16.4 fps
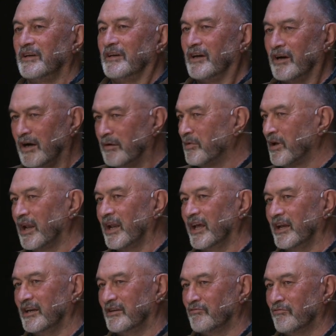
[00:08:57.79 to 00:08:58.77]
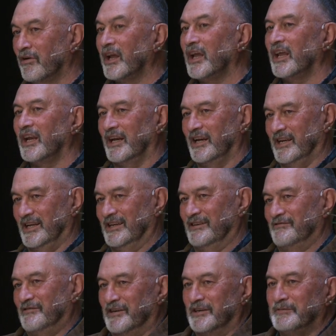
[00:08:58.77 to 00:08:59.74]
I'm a late ring-in,
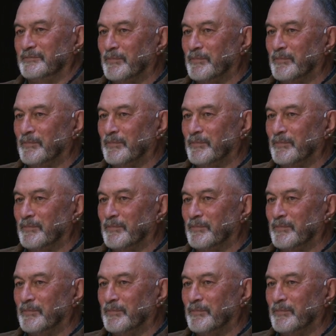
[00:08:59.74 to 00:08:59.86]
right?